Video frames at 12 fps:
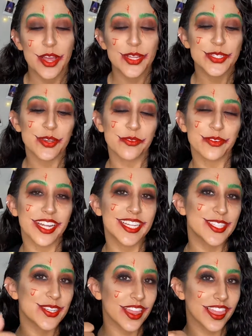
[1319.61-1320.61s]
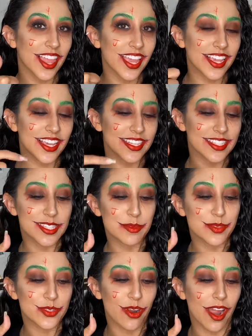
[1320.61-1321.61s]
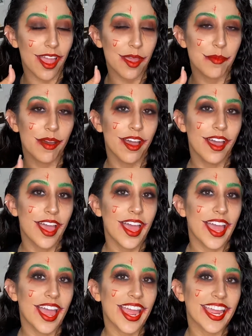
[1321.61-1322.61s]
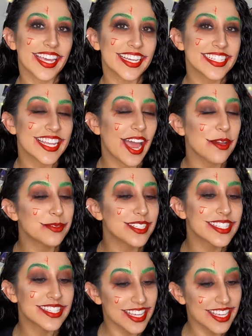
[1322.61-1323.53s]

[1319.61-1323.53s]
Don't forget to like and subscribe, and I will see